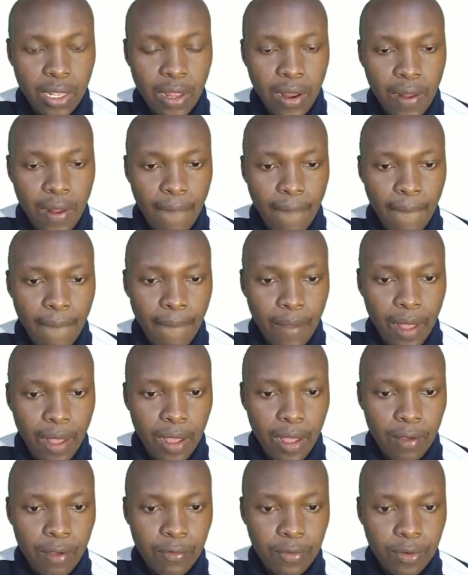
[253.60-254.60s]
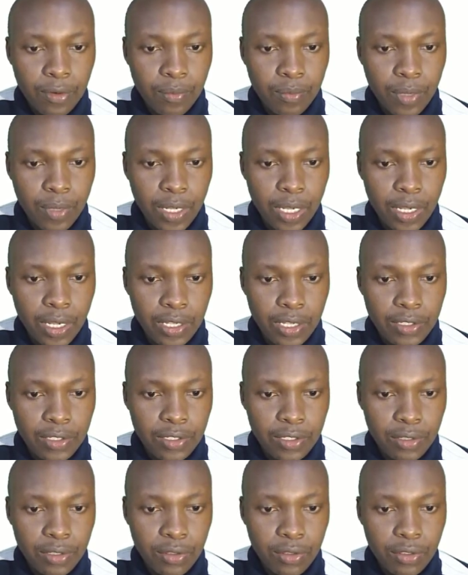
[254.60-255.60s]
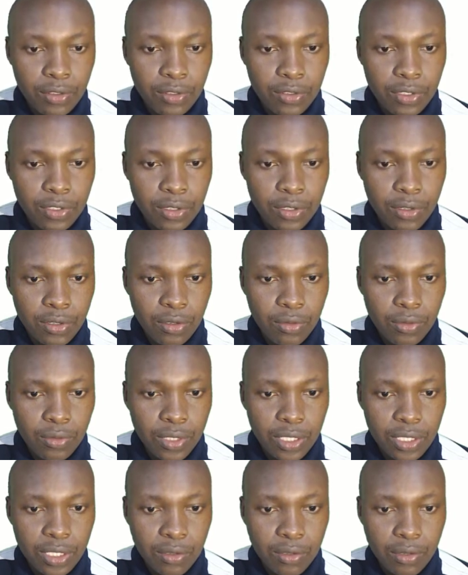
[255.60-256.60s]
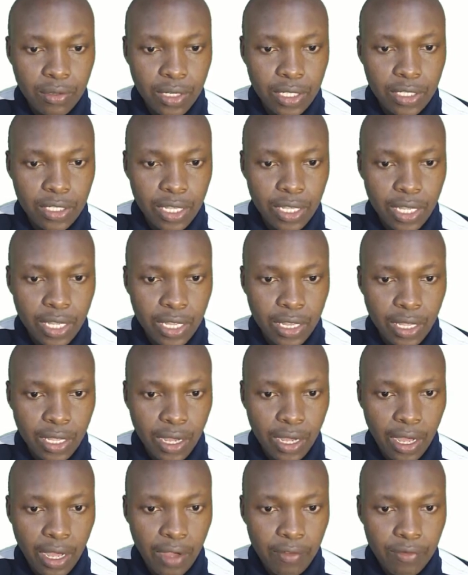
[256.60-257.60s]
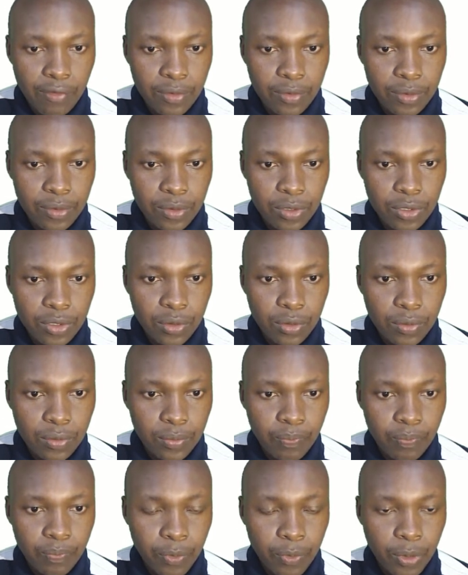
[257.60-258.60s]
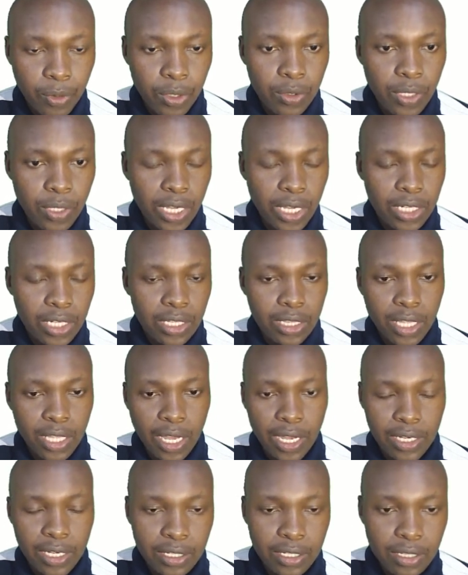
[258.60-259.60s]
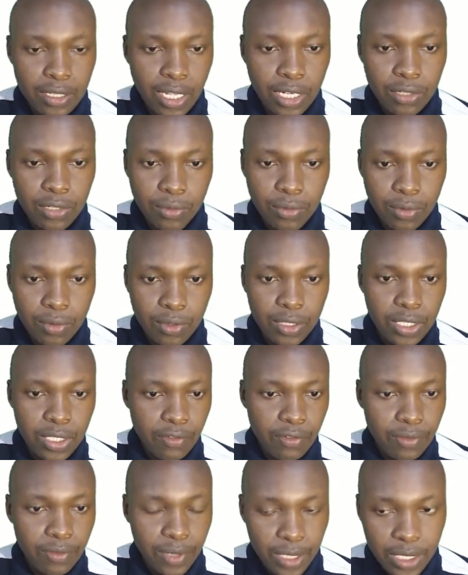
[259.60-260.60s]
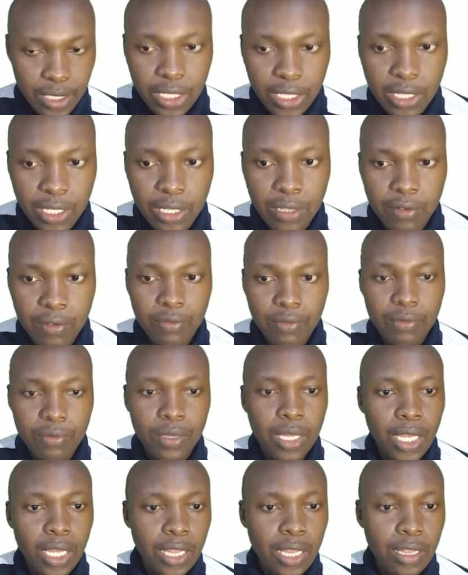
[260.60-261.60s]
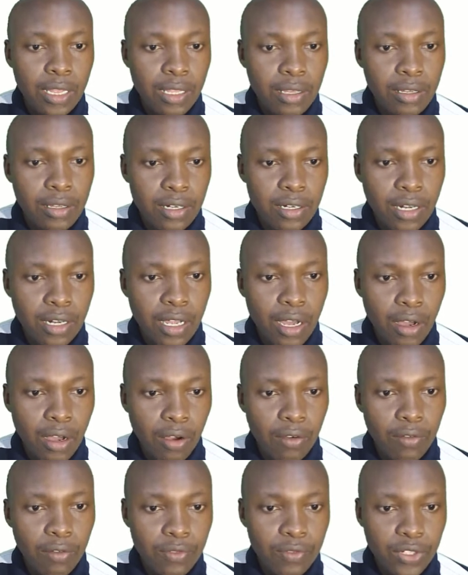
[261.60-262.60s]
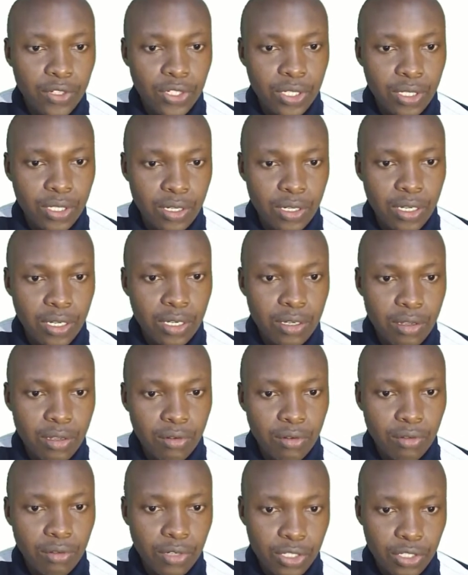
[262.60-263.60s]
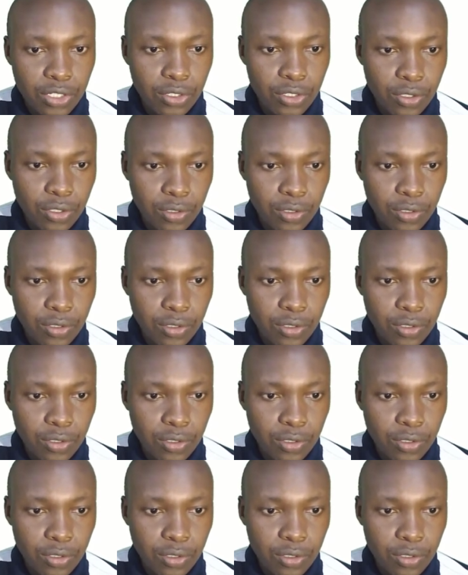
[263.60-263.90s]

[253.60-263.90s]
from x is equals to 0, we integrate the other curve. So when you get that, that will definitely give the area of the shaded region.